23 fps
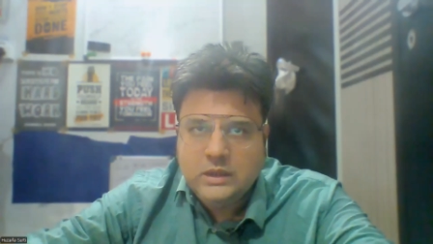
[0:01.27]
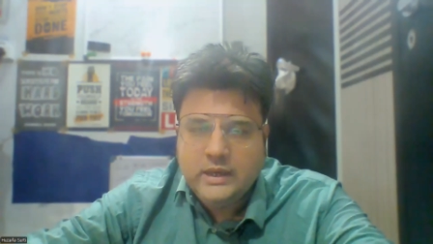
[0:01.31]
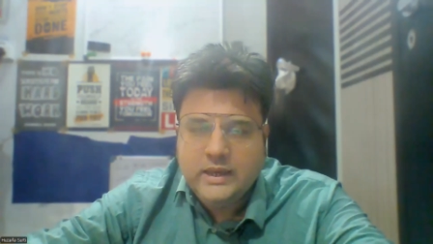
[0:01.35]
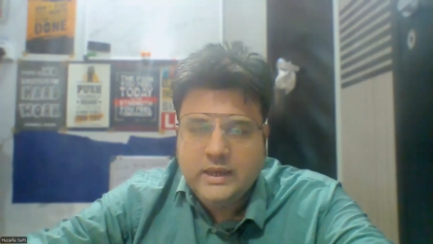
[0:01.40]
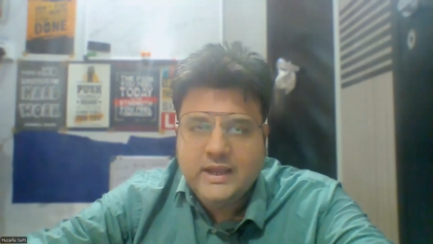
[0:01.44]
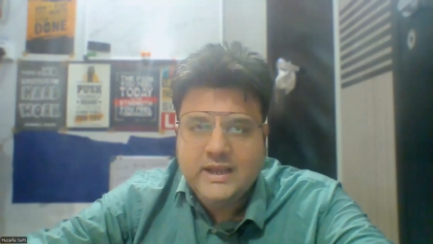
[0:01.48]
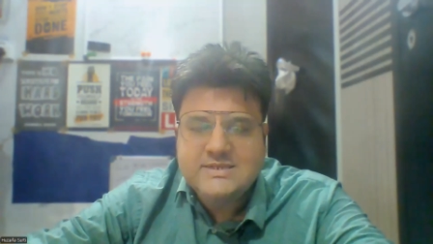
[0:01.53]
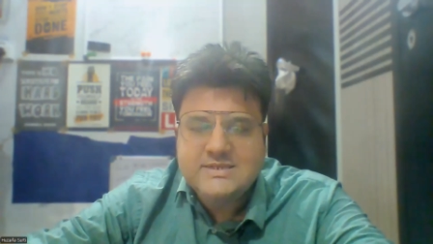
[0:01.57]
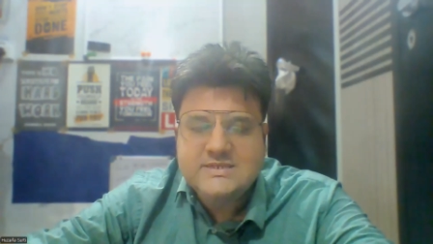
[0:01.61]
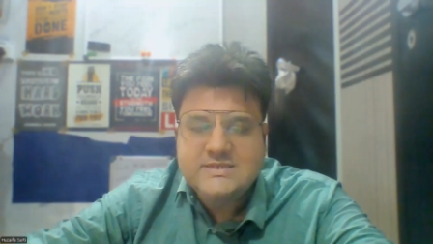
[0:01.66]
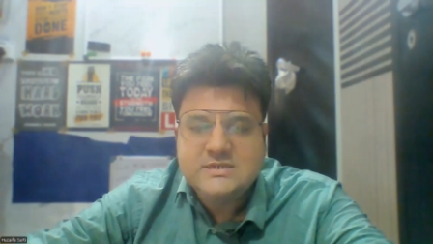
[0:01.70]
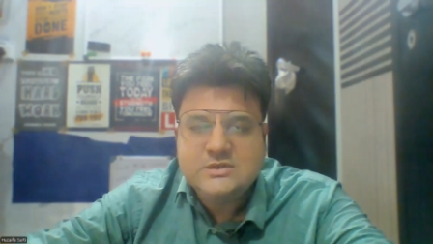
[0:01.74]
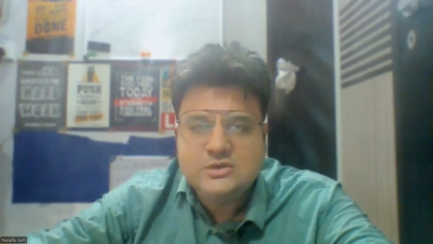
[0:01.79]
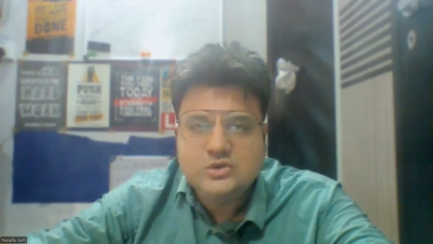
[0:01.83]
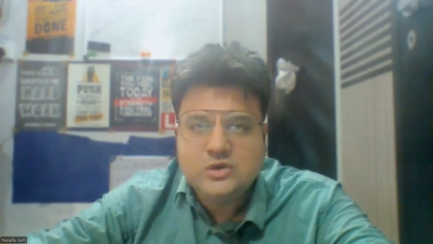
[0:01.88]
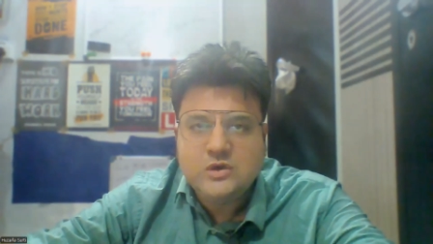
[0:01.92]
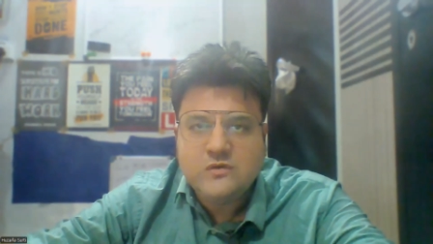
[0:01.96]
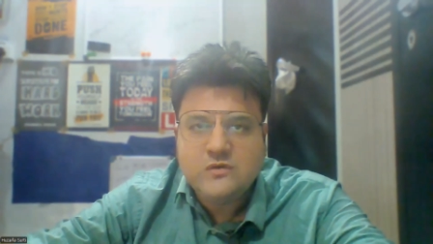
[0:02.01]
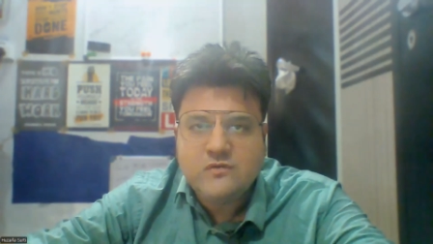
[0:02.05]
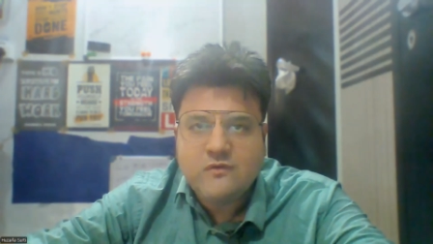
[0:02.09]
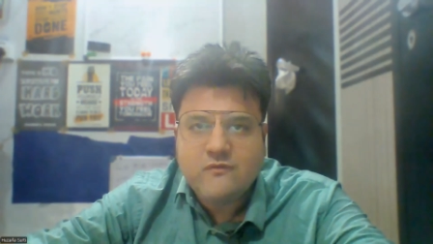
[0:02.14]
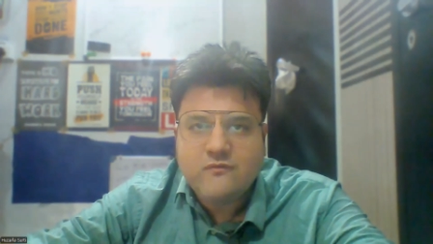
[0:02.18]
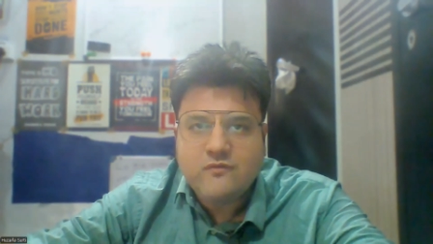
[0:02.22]
Hey guys, this is
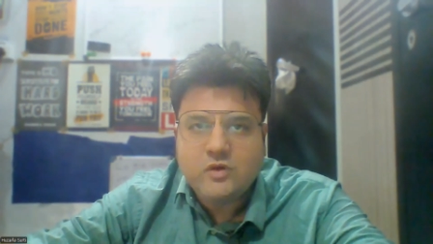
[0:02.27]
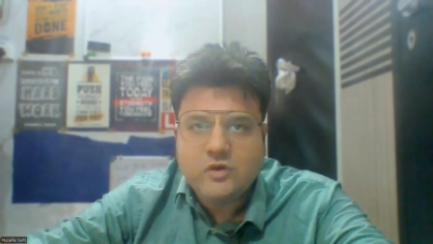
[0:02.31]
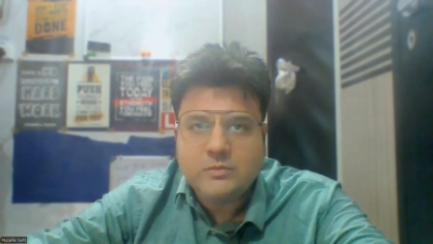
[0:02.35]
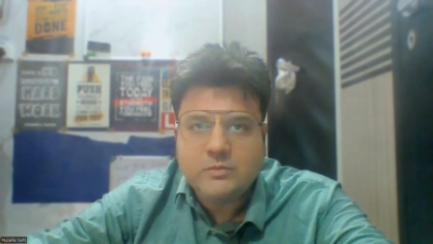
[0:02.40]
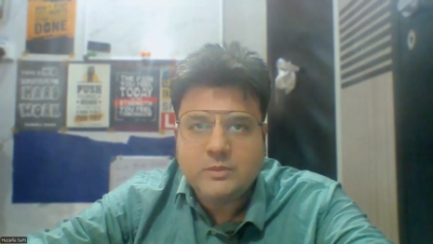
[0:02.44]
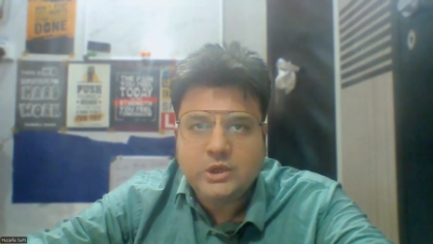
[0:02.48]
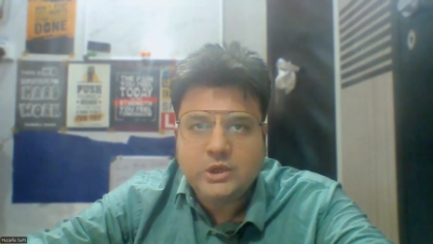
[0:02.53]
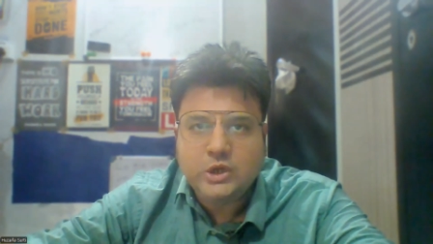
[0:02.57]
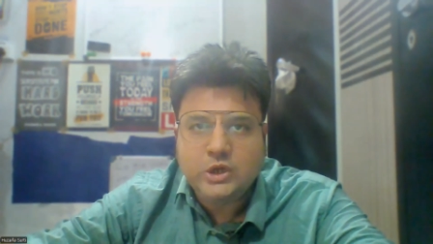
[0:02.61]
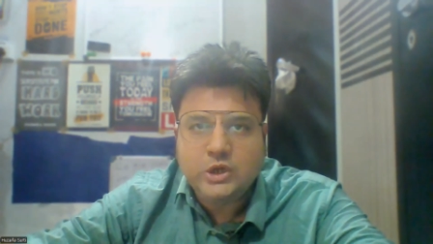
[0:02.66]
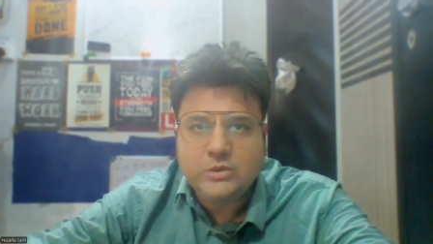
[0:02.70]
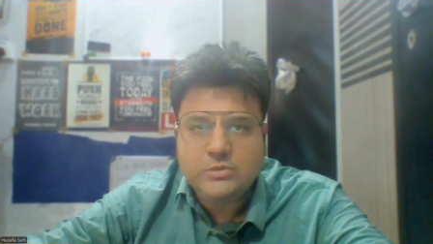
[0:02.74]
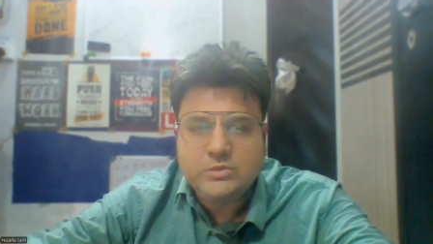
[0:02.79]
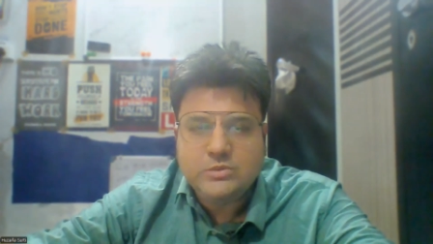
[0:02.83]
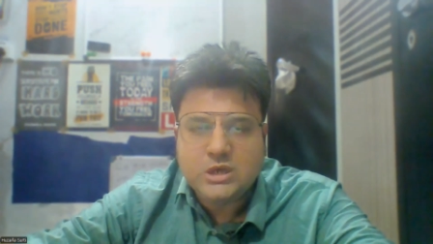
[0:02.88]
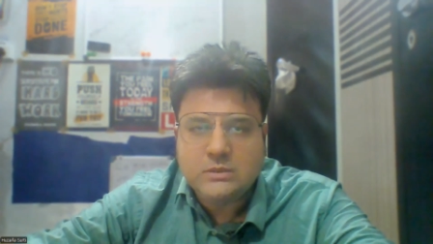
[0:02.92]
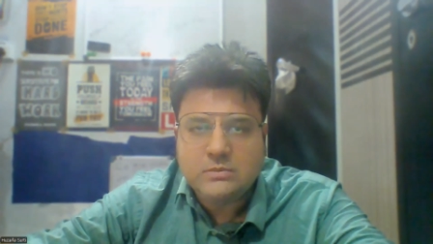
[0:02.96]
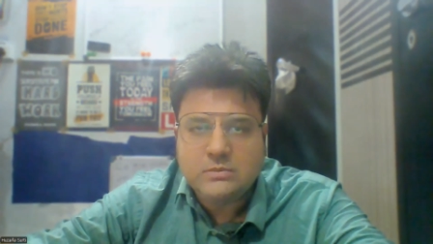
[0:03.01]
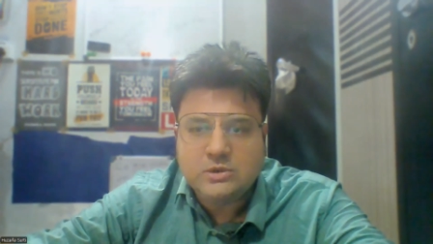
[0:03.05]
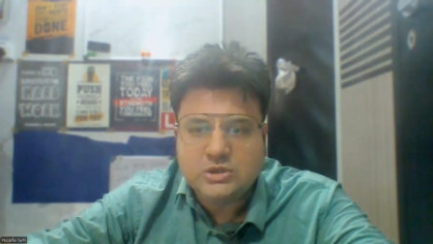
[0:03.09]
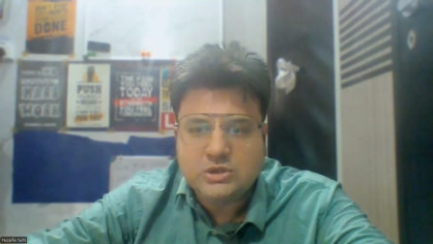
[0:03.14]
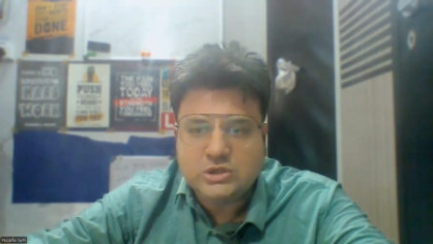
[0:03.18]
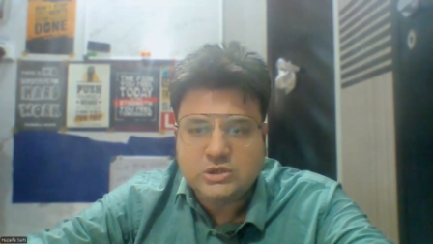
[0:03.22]
Huzaifa for my YouTube
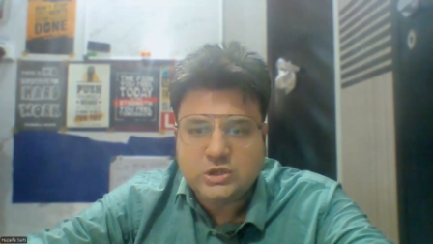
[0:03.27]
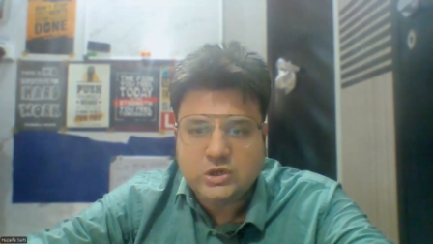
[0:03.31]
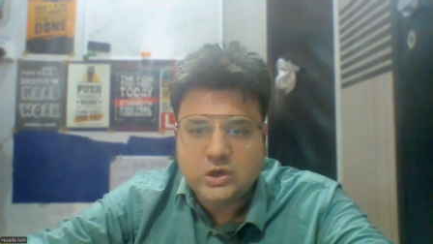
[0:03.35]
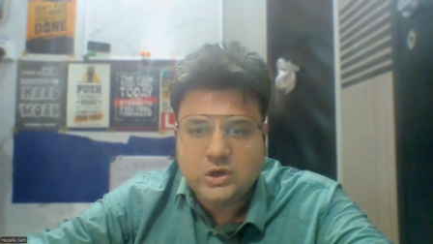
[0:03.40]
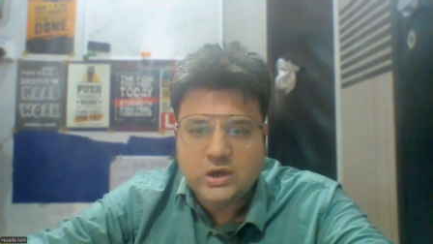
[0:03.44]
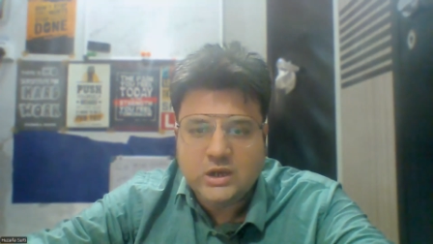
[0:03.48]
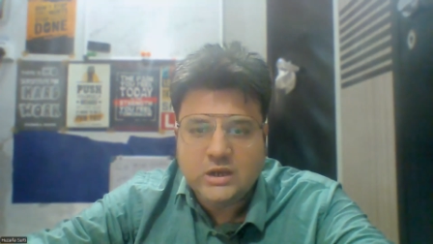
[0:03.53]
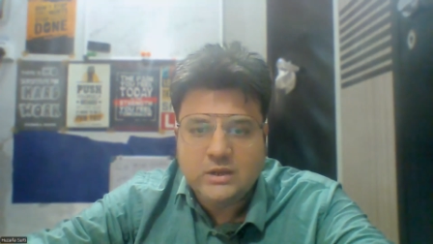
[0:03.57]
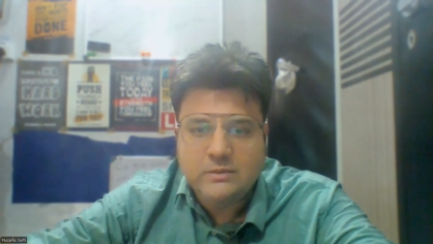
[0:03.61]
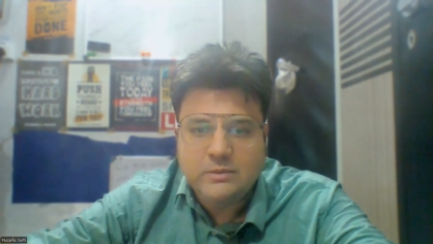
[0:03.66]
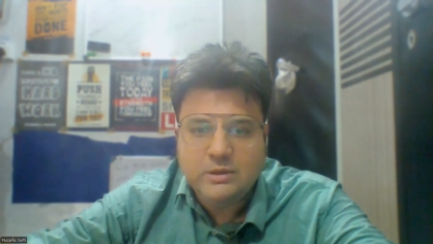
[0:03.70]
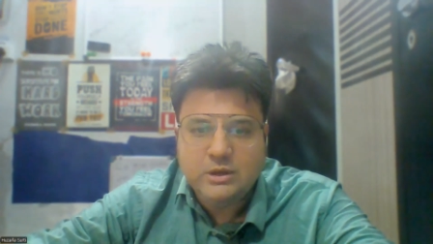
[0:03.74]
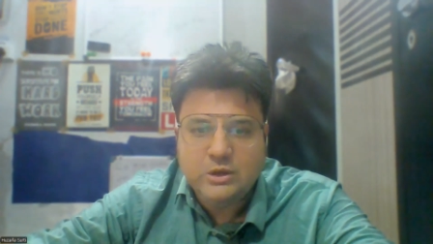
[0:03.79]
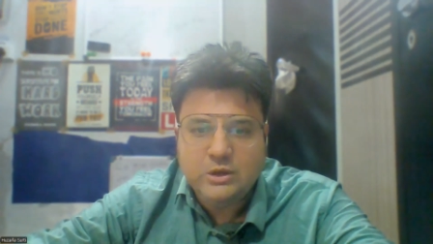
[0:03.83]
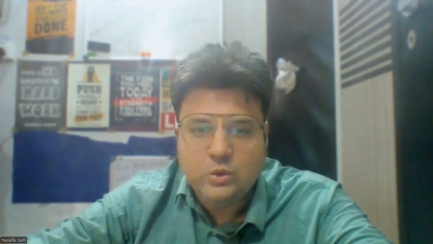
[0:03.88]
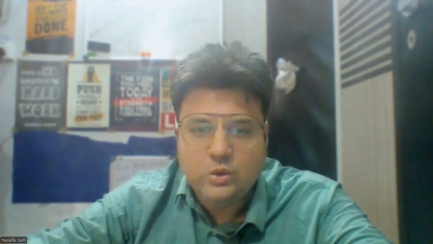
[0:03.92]
channel Positive Academy.